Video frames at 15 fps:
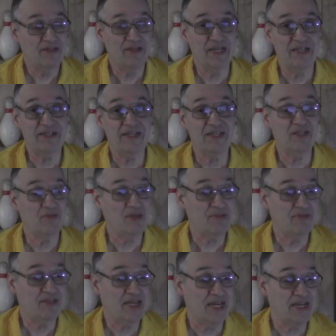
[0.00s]
Dixie
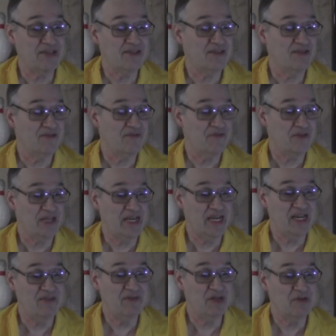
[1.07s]
Sweepstakes for the
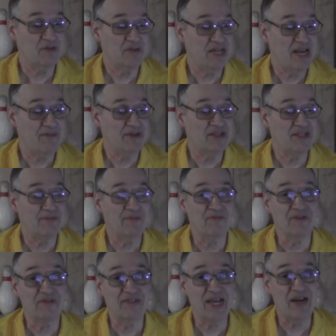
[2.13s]
individual championship
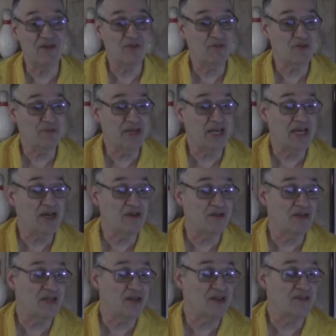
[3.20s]
of the South will be
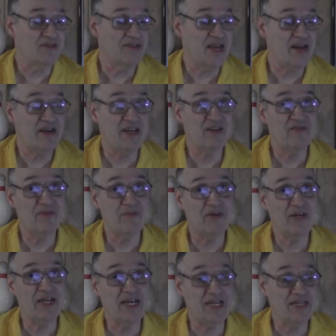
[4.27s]
held on Saturday,
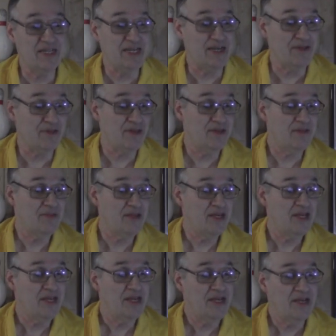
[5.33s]
November 19th.
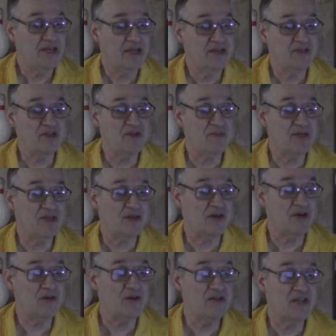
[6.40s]
It is open to
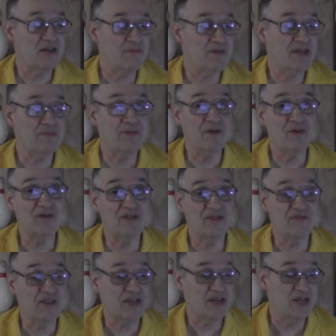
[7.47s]
all duckpin bowlers
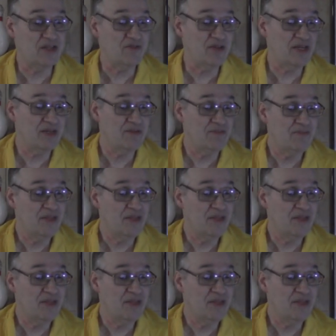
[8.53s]
of the country.